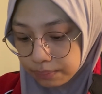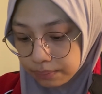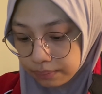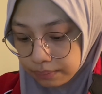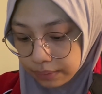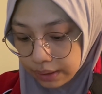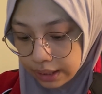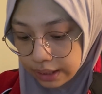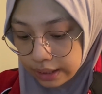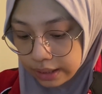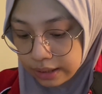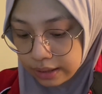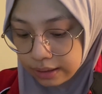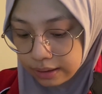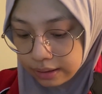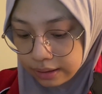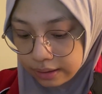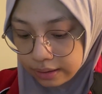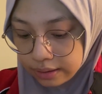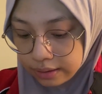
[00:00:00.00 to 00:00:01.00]

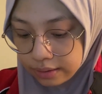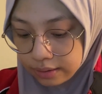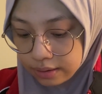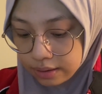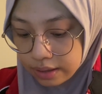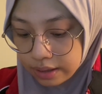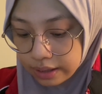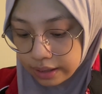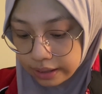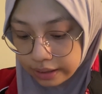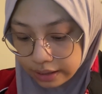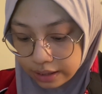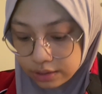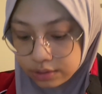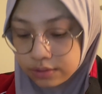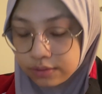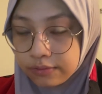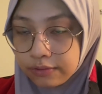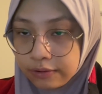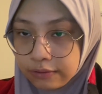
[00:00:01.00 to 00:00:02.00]
in
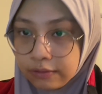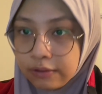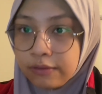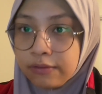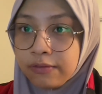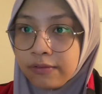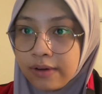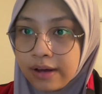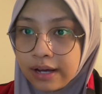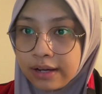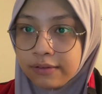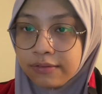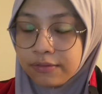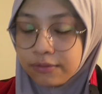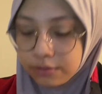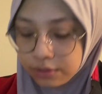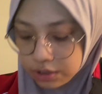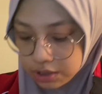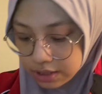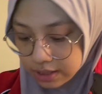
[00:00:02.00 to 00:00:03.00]
clause 55,
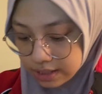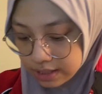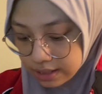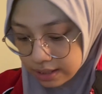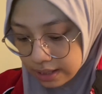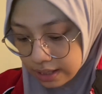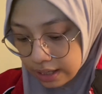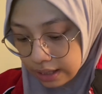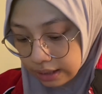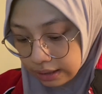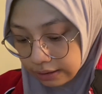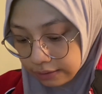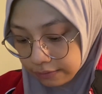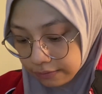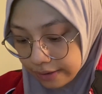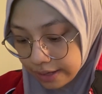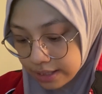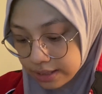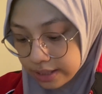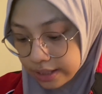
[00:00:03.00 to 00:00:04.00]
which is
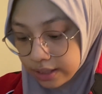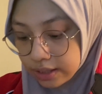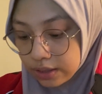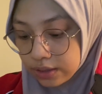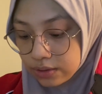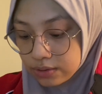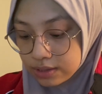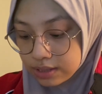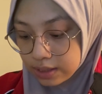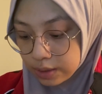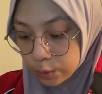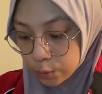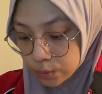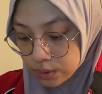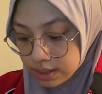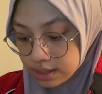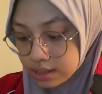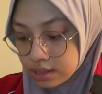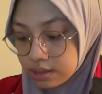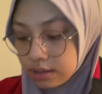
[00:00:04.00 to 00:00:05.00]
events and
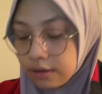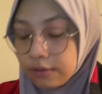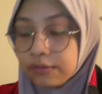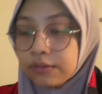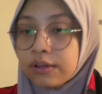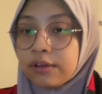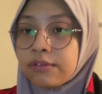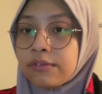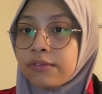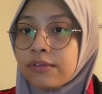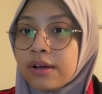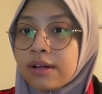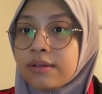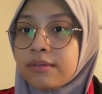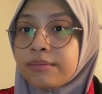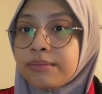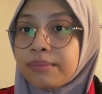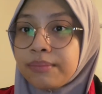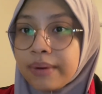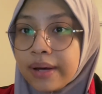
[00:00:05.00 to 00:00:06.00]
consequence of
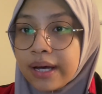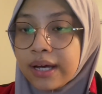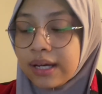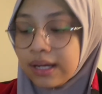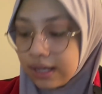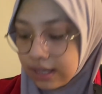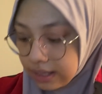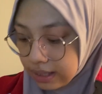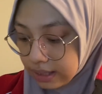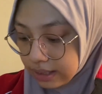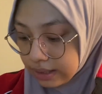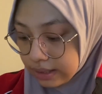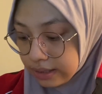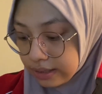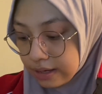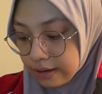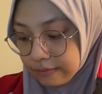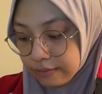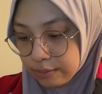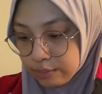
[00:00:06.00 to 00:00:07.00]
default by the
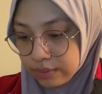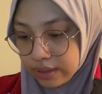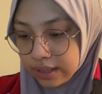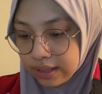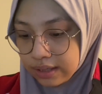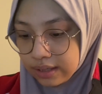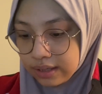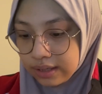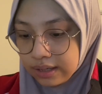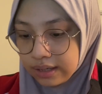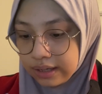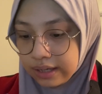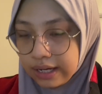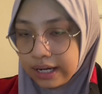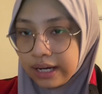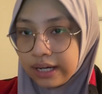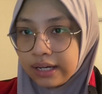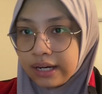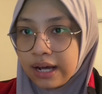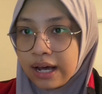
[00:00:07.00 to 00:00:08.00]
government,
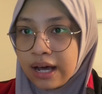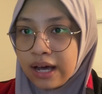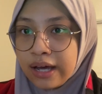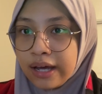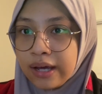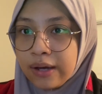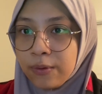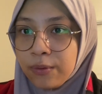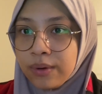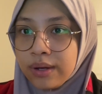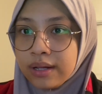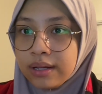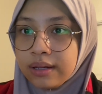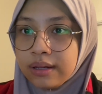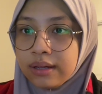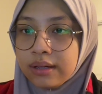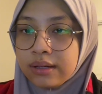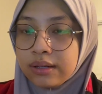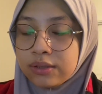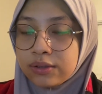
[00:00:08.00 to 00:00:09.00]
and I
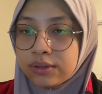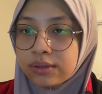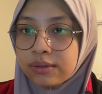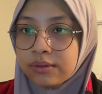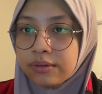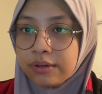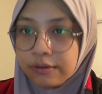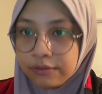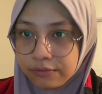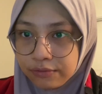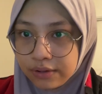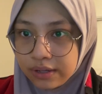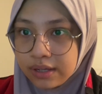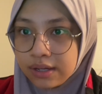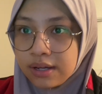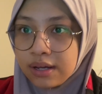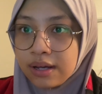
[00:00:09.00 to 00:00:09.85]
will refer